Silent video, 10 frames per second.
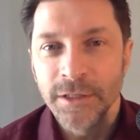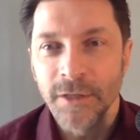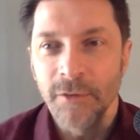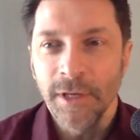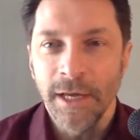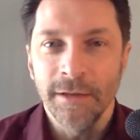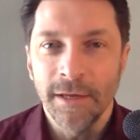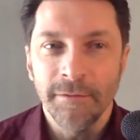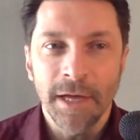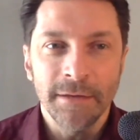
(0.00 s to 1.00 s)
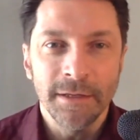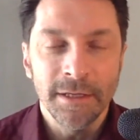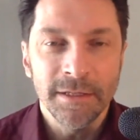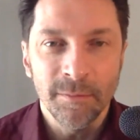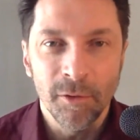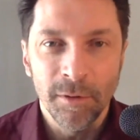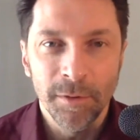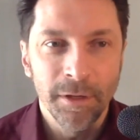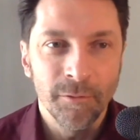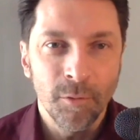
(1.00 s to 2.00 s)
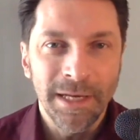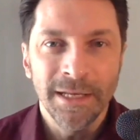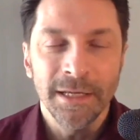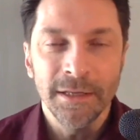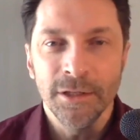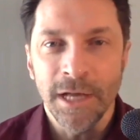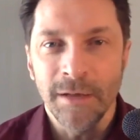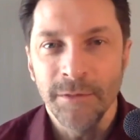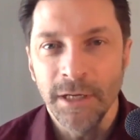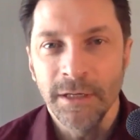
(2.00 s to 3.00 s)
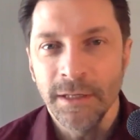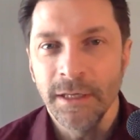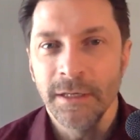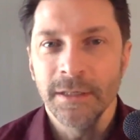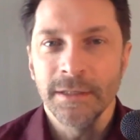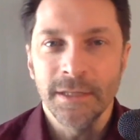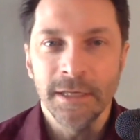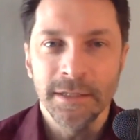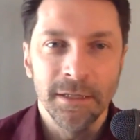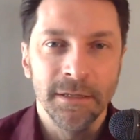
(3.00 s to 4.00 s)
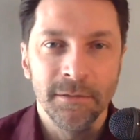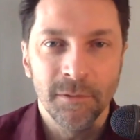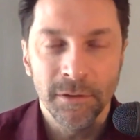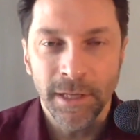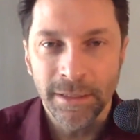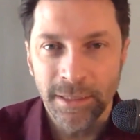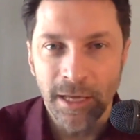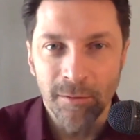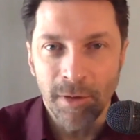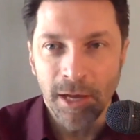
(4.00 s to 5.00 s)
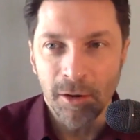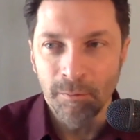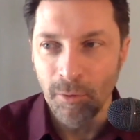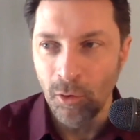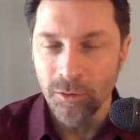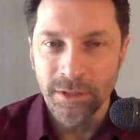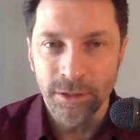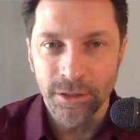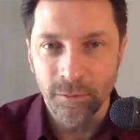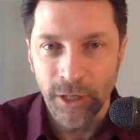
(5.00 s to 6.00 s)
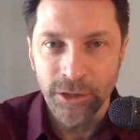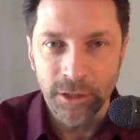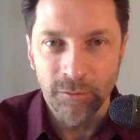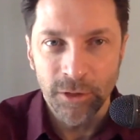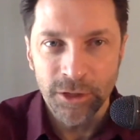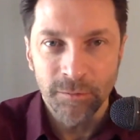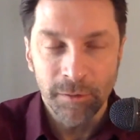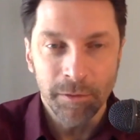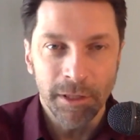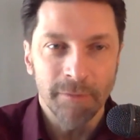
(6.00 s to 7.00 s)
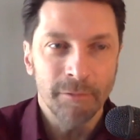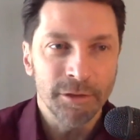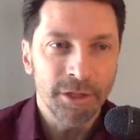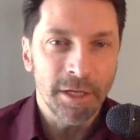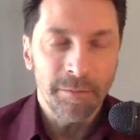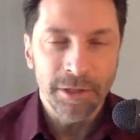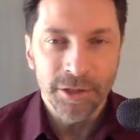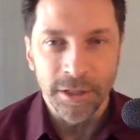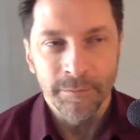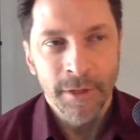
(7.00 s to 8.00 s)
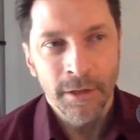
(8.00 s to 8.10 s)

So yeah, they've got the disappointment of we didn't get the job done at the end of the season. We're let down by our bowl situation. We should be playing for a championship.